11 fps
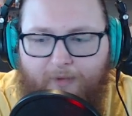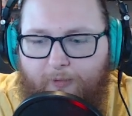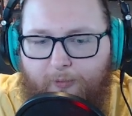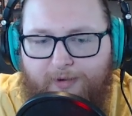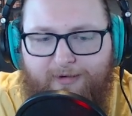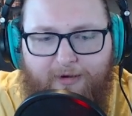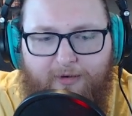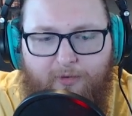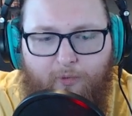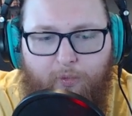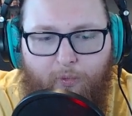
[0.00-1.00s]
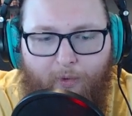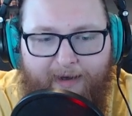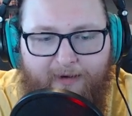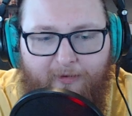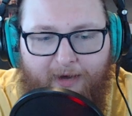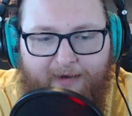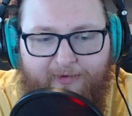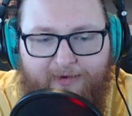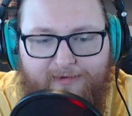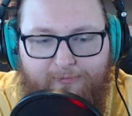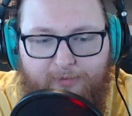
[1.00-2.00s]
We saw quite a lot of
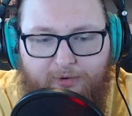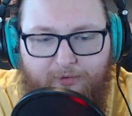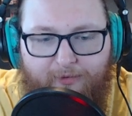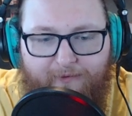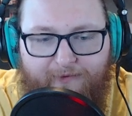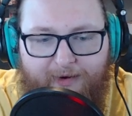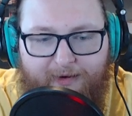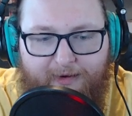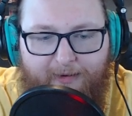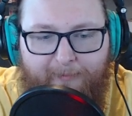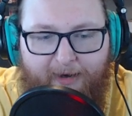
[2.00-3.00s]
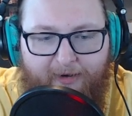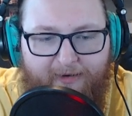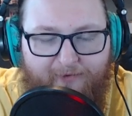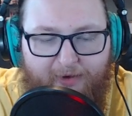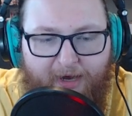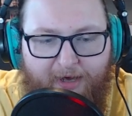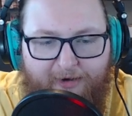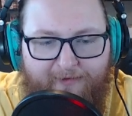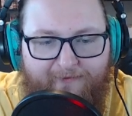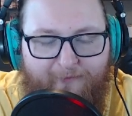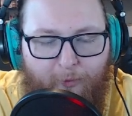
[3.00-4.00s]
these move comparatively.
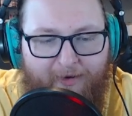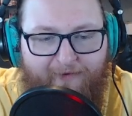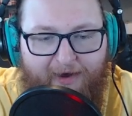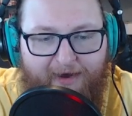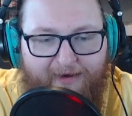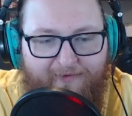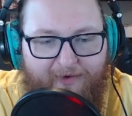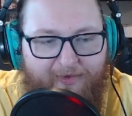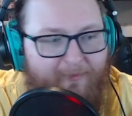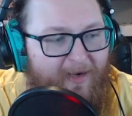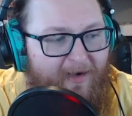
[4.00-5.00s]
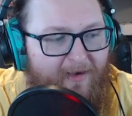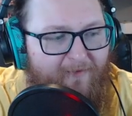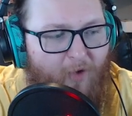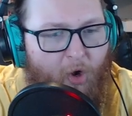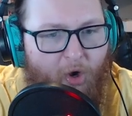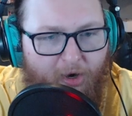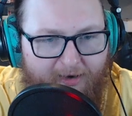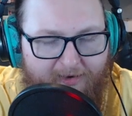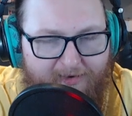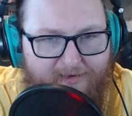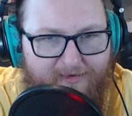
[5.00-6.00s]
145 at the beginning of
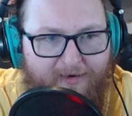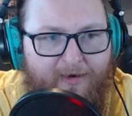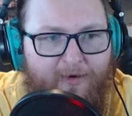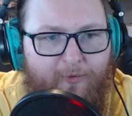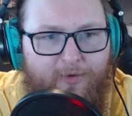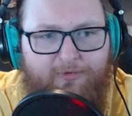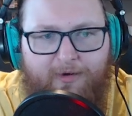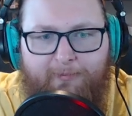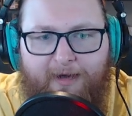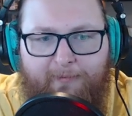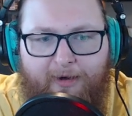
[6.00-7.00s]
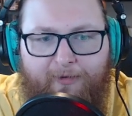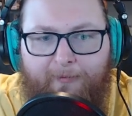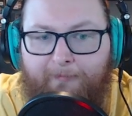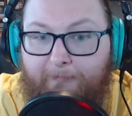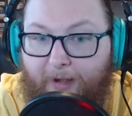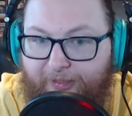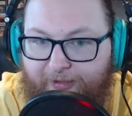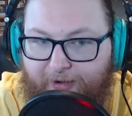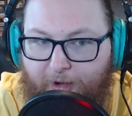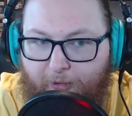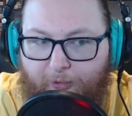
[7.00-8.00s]
August, which would have been about a month
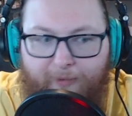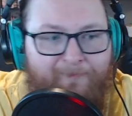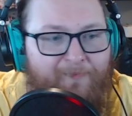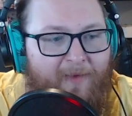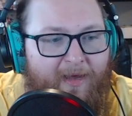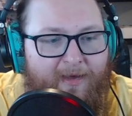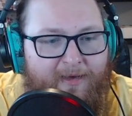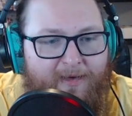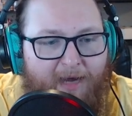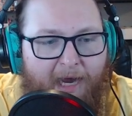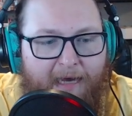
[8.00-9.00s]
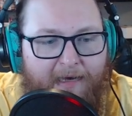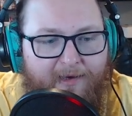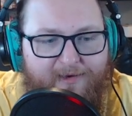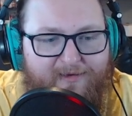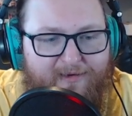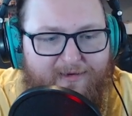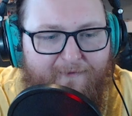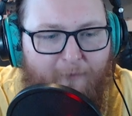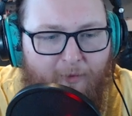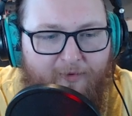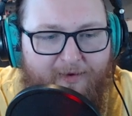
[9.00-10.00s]
ago.
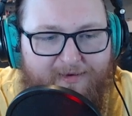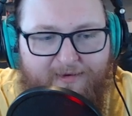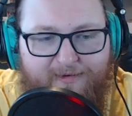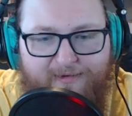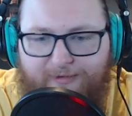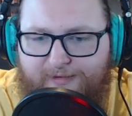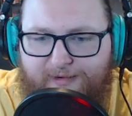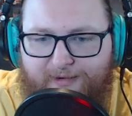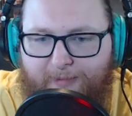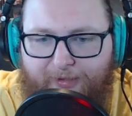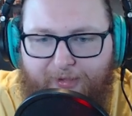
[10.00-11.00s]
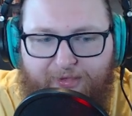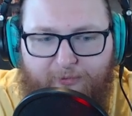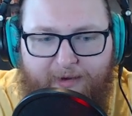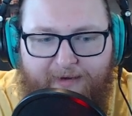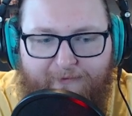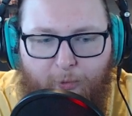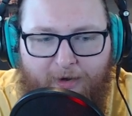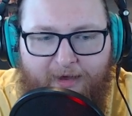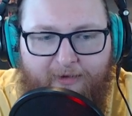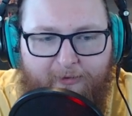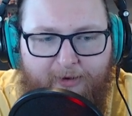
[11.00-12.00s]
64 listings, still sitting about the $3 to
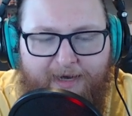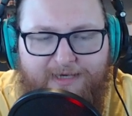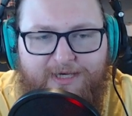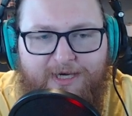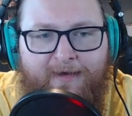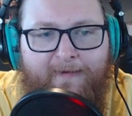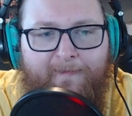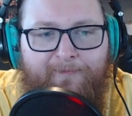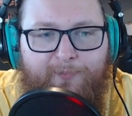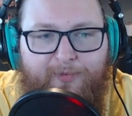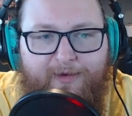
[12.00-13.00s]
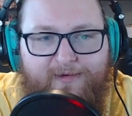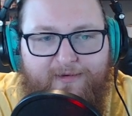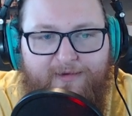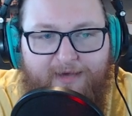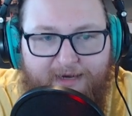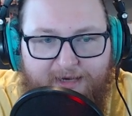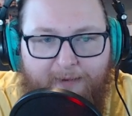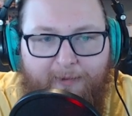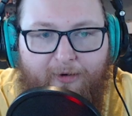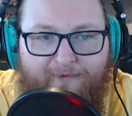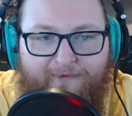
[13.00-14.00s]
$4 range. This did come
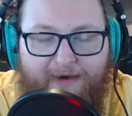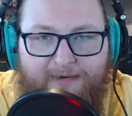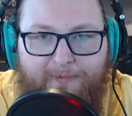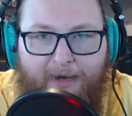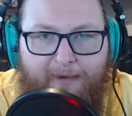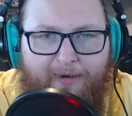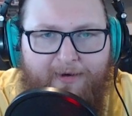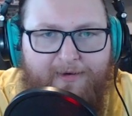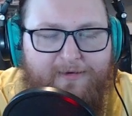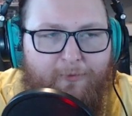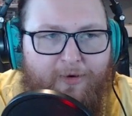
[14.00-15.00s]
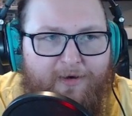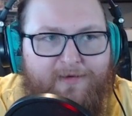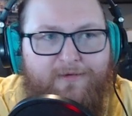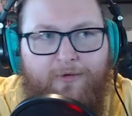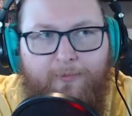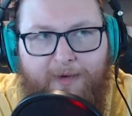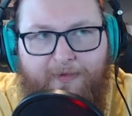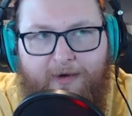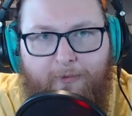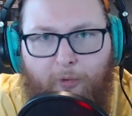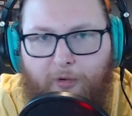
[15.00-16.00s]
in Phantom Nightmare, so we're assuming
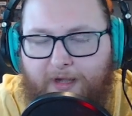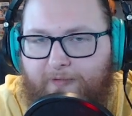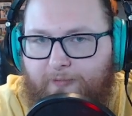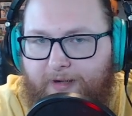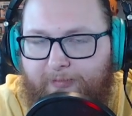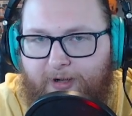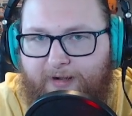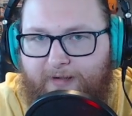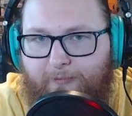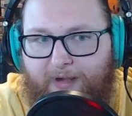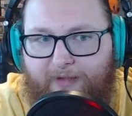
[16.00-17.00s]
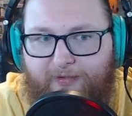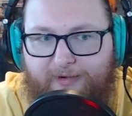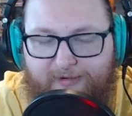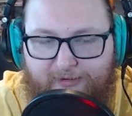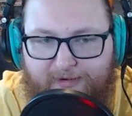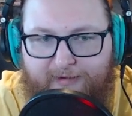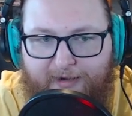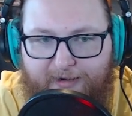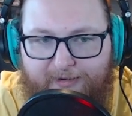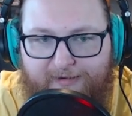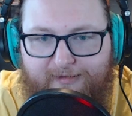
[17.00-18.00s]
that it won't get a reprint in this year's
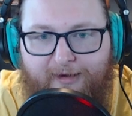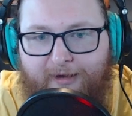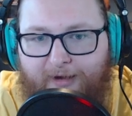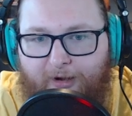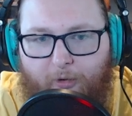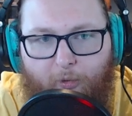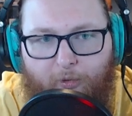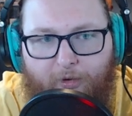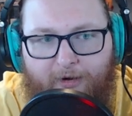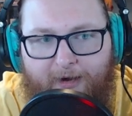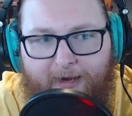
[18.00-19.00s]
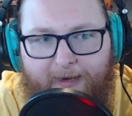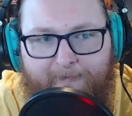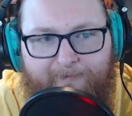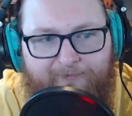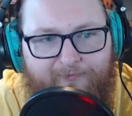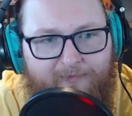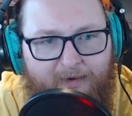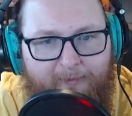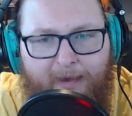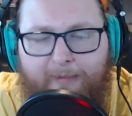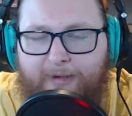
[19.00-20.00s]
tins, or
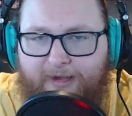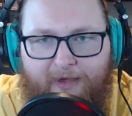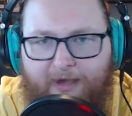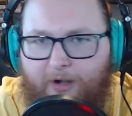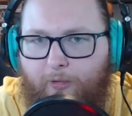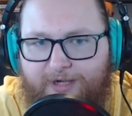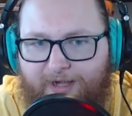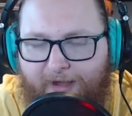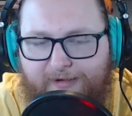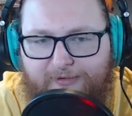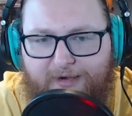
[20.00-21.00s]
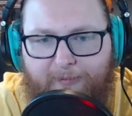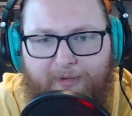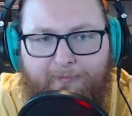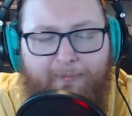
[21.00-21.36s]
maybe in like an OTS or something.